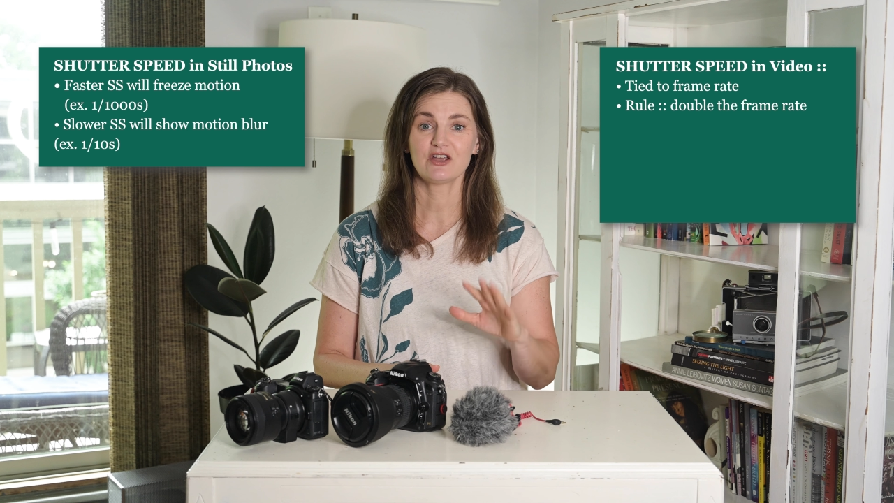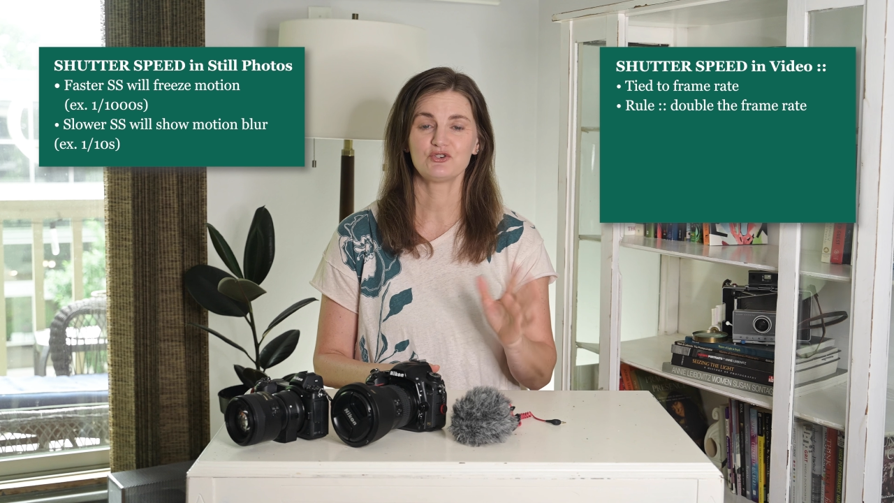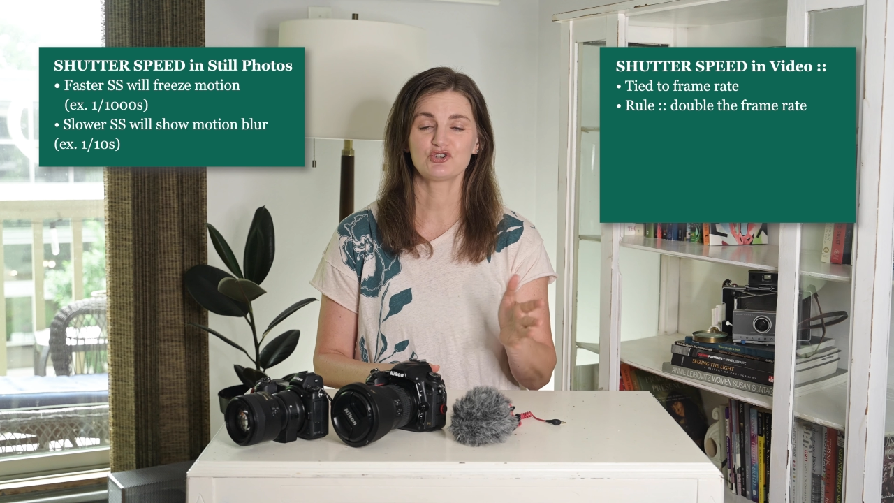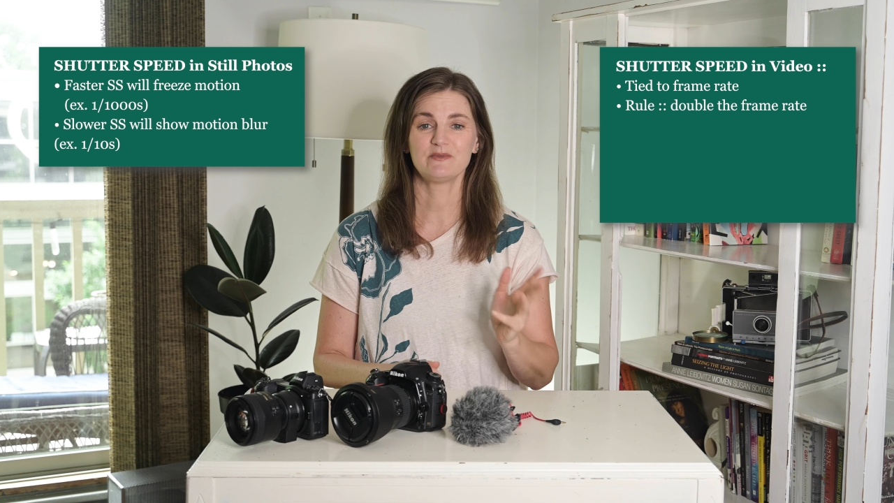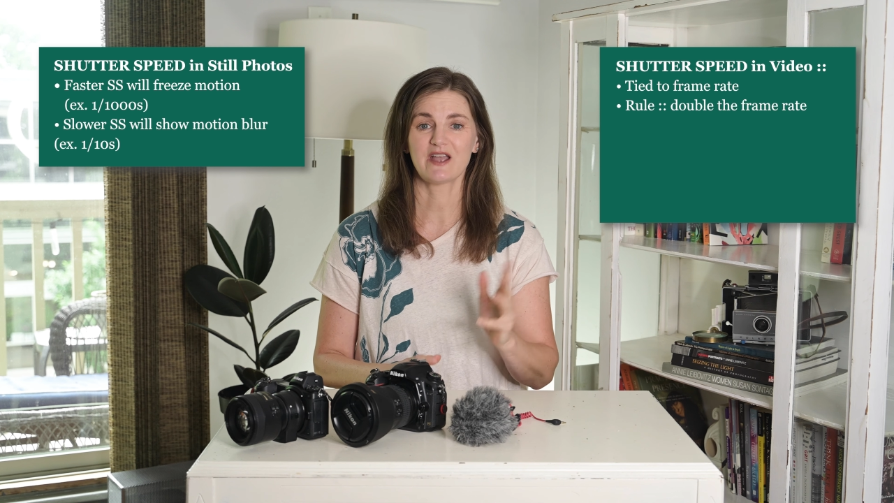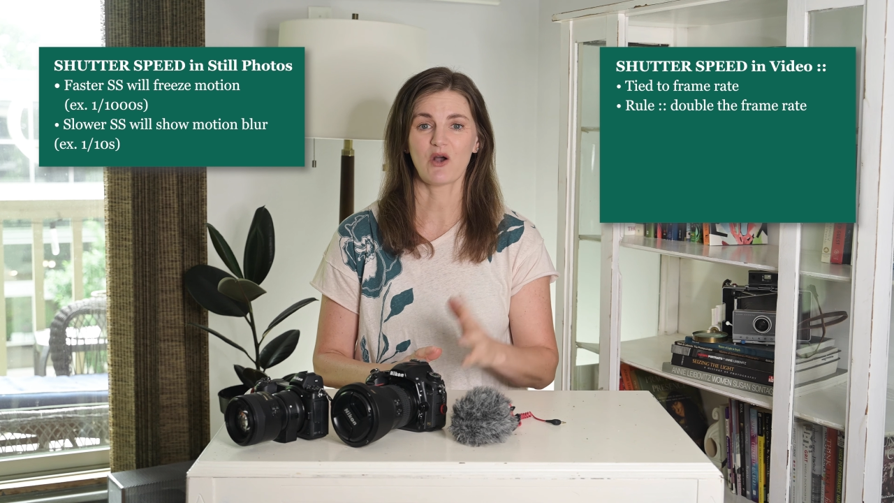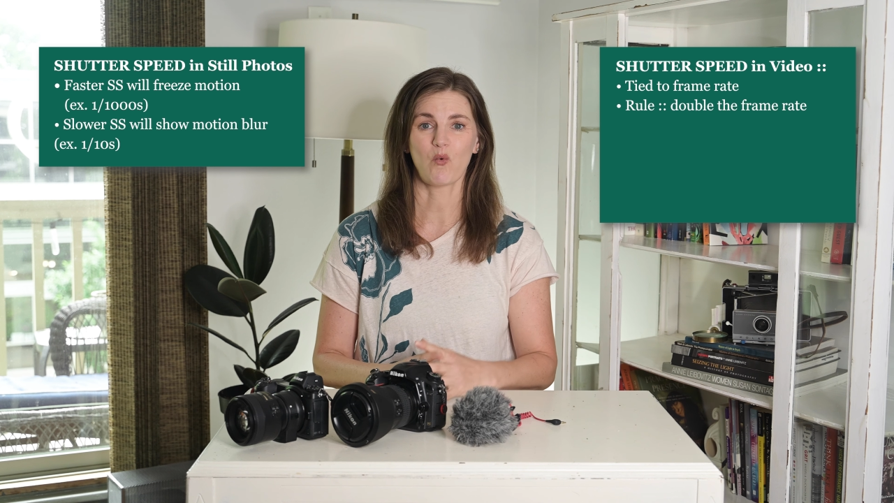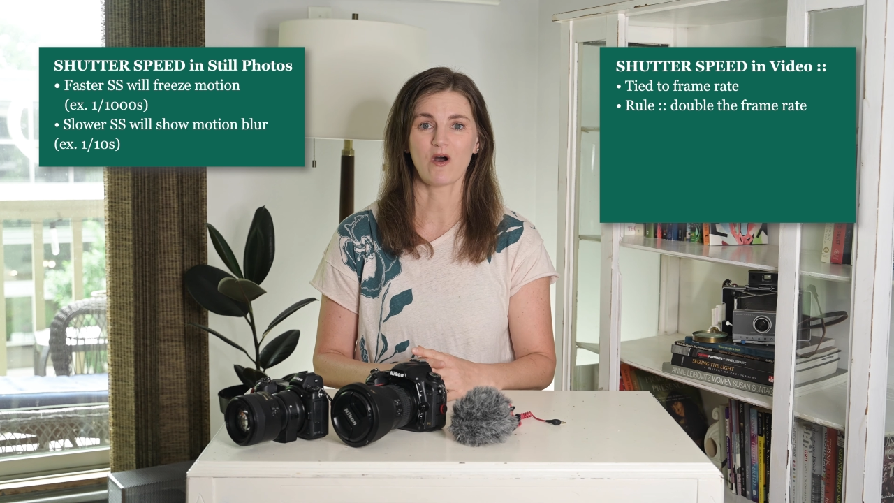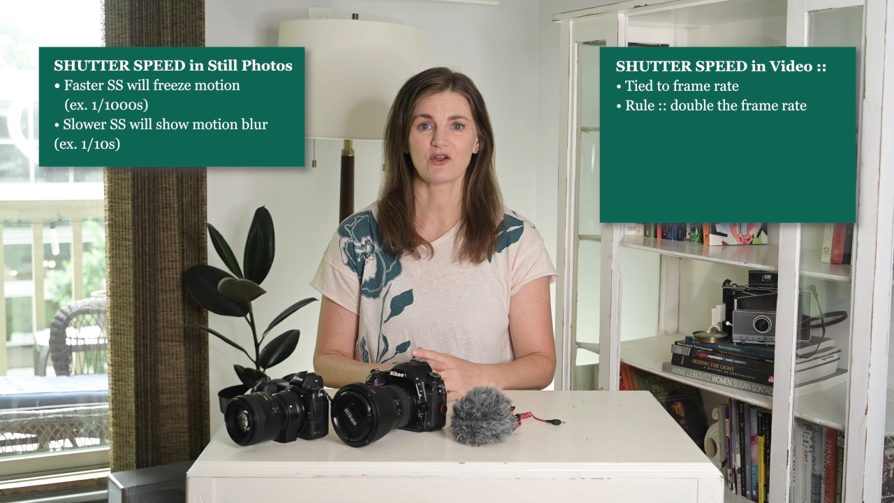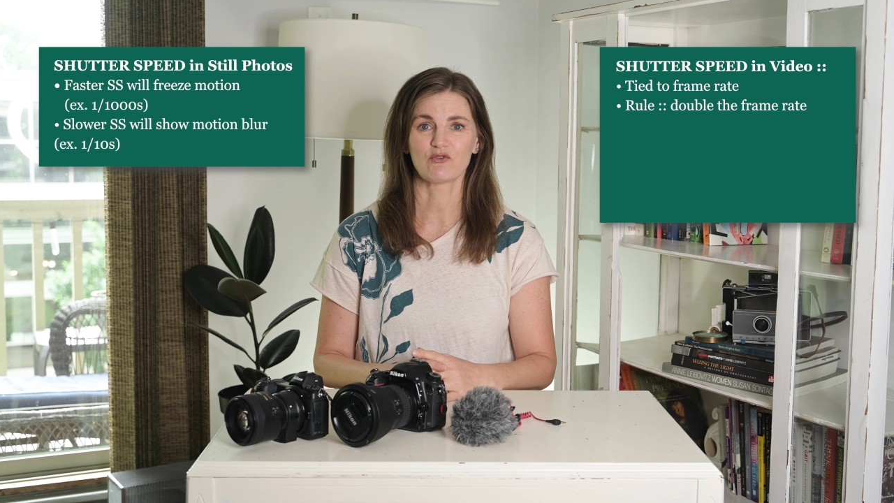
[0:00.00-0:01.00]
you should be at
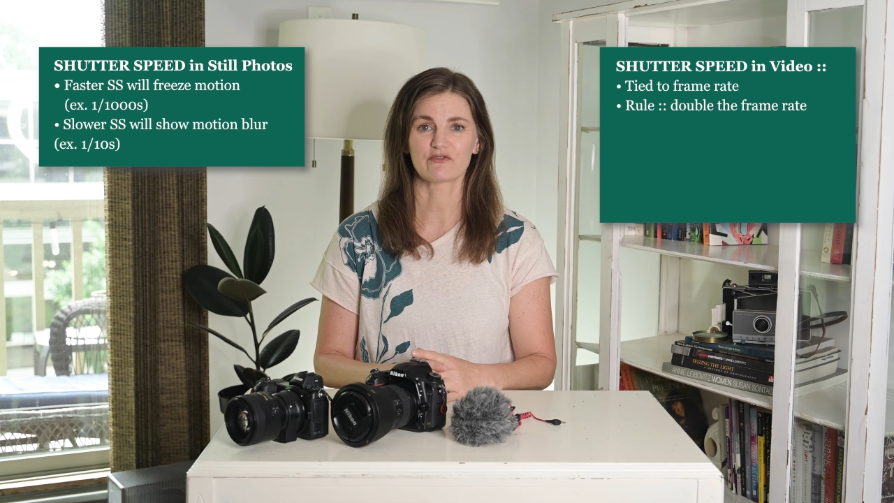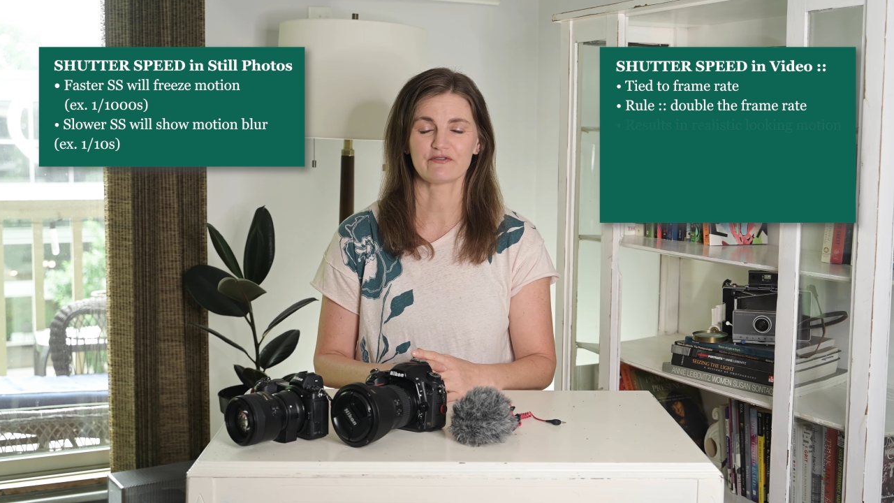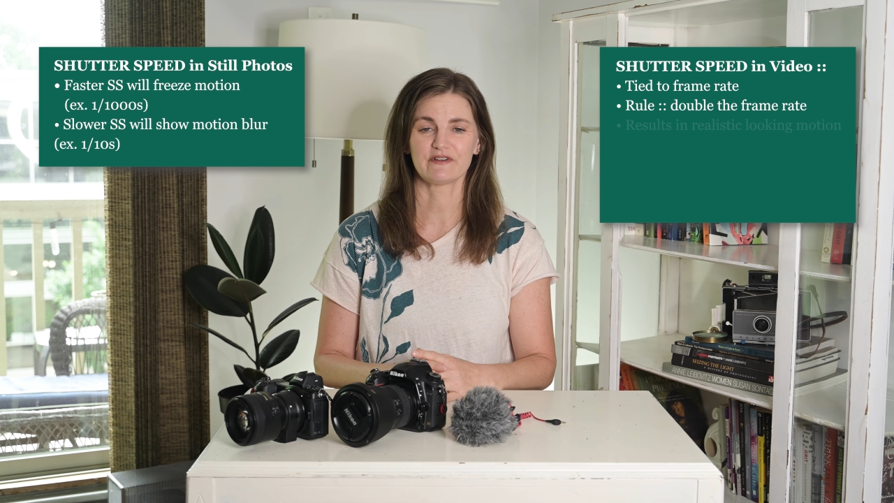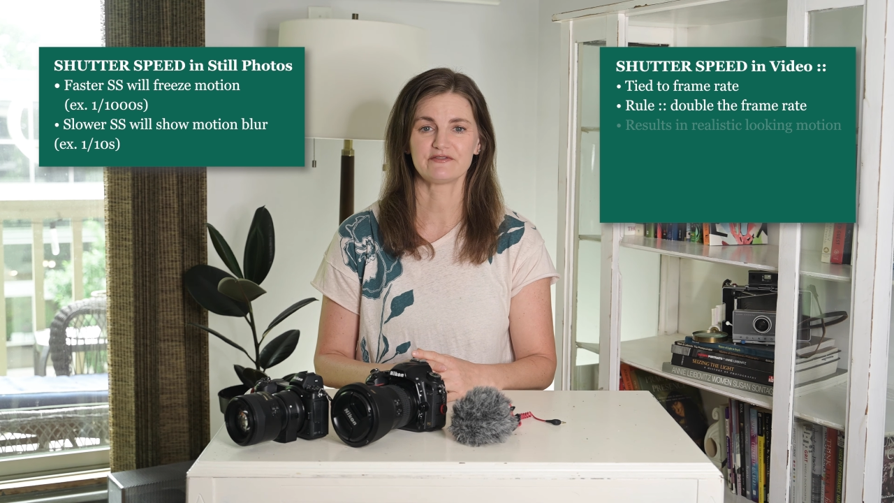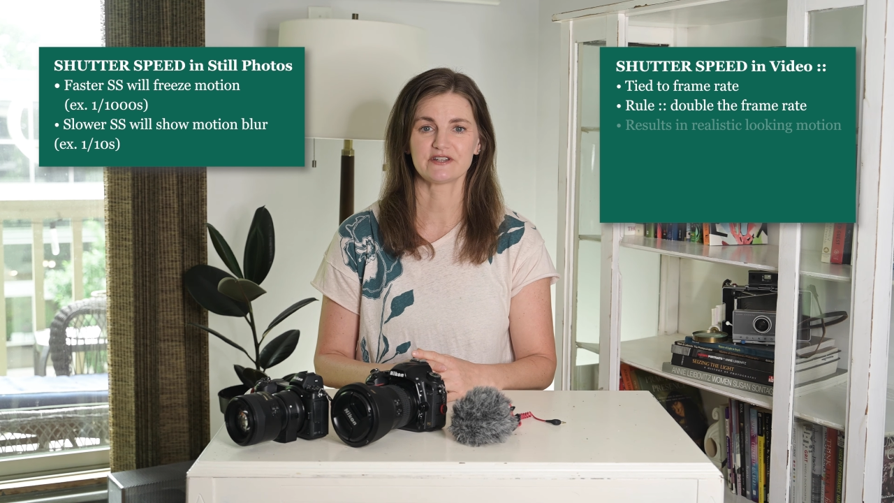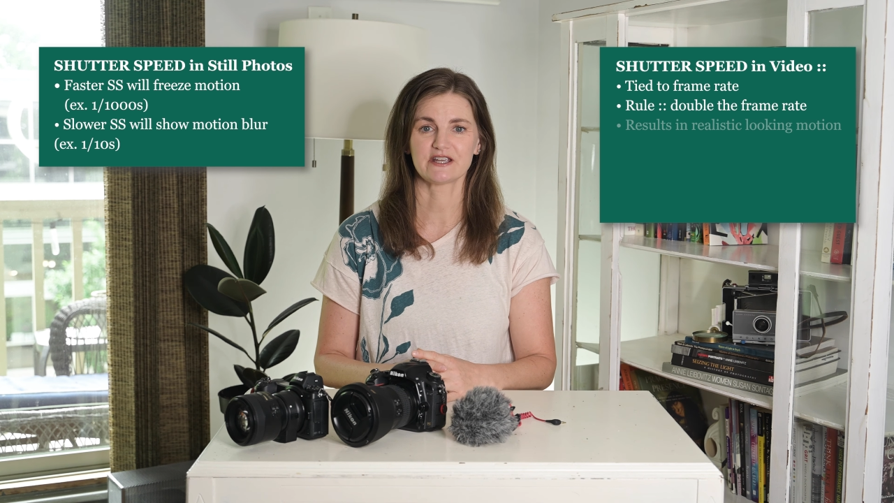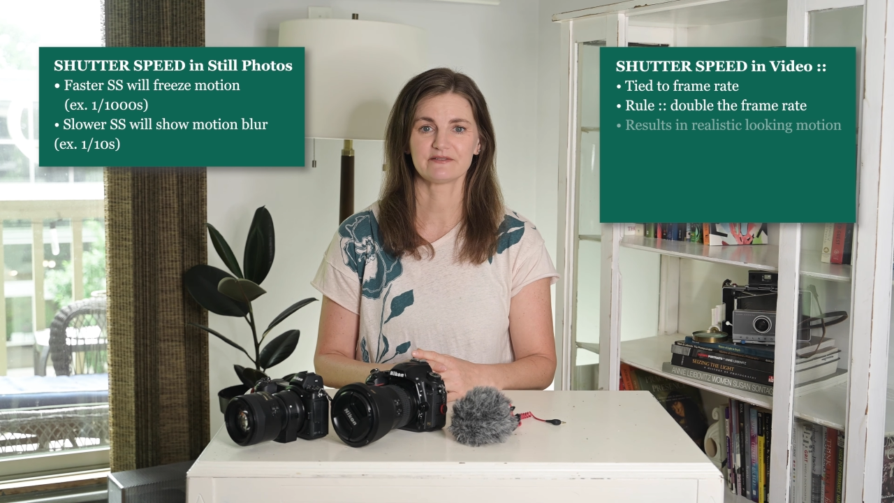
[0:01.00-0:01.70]
1/50.